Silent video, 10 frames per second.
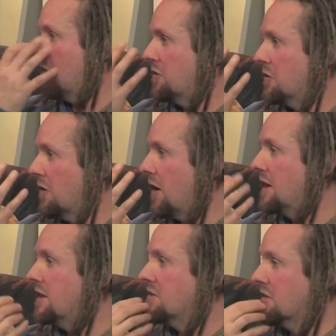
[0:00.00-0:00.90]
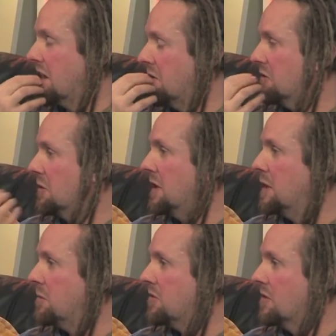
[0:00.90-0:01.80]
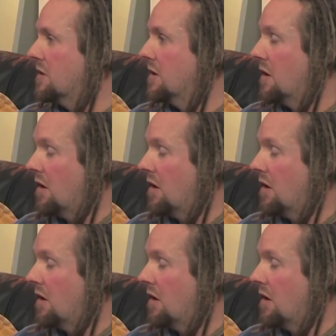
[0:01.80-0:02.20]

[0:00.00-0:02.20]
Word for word: out of your eyelids and out of your lips.